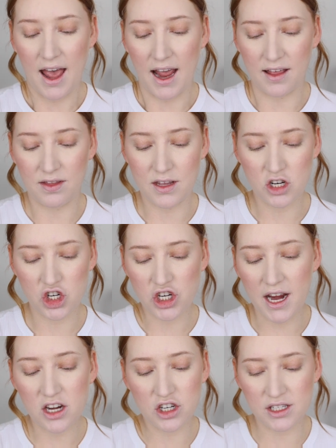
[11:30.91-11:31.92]
And this
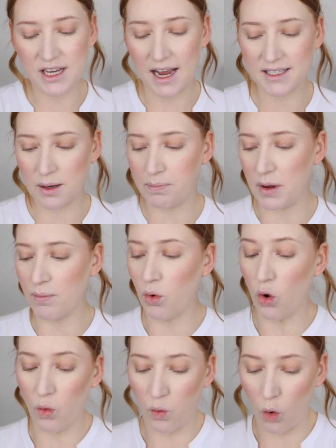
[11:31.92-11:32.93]
shade just has a bit
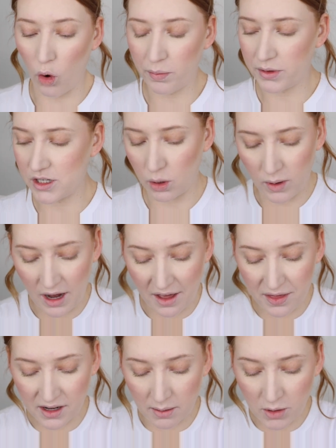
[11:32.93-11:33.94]
more warmth to it.
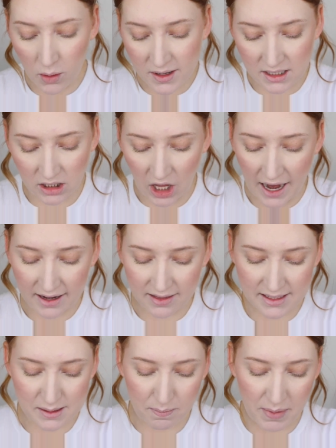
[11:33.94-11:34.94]
I think I'm going to like
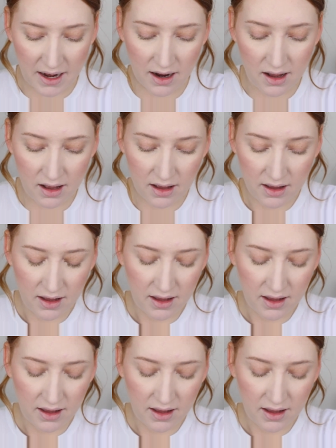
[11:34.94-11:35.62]
this better.